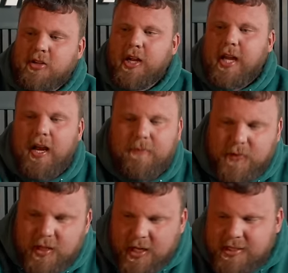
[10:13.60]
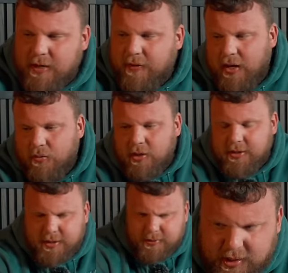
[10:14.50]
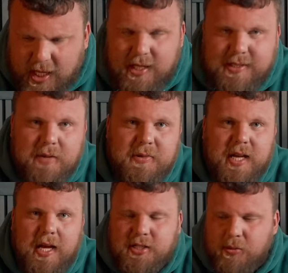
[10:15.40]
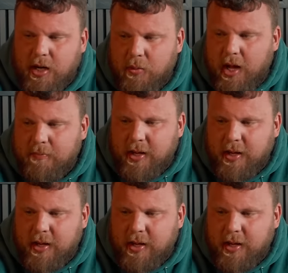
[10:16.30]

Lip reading: So again, this event was kind of the same as last year when I won,